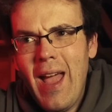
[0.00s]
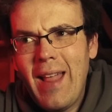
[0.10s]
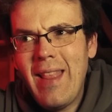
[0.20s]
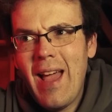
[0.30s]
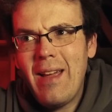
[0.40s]

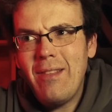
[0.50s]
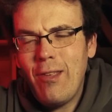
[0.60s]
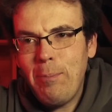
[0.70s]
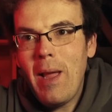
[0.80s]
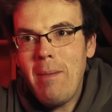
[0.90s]
and that
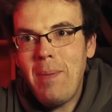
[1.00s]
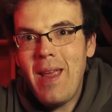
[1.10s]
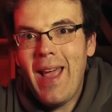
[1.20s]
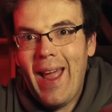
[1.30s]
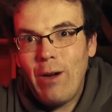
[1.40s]
despite
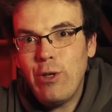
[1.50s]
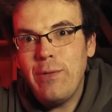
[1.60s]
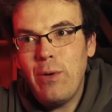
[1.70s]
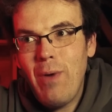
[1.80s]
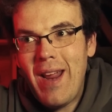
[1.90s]
being out
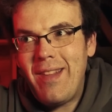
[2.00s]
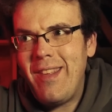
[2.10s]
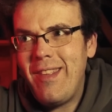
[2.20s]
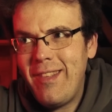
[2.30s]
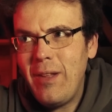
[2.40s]
of a race,
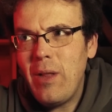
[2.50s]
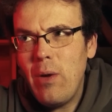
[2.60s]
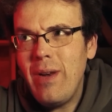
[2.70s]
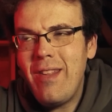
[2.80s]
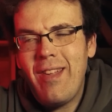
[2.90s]
he's still
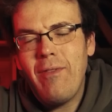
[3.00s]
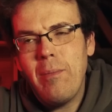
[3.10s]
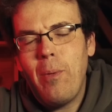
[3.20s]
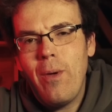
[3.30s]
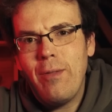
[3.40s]
only
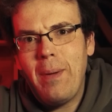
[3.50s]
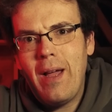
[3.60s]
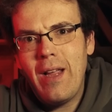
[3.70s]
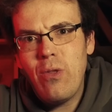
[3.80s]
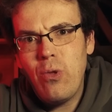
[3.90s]
7 points
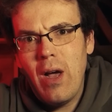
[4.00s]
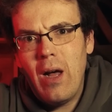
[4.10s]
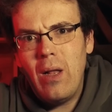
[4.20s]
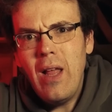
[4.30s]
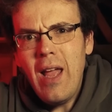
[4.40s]
behind
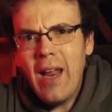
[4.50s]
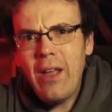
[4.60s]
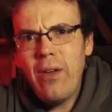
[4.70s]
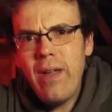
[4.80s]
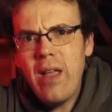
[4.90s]
Charles, and
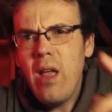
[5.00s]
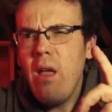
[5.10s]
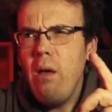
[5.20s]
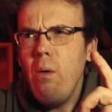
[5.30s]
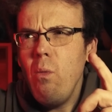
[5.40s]
are going,
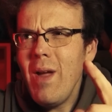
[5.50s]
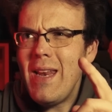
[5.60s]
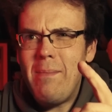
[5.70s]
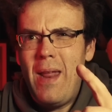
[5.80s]
wait a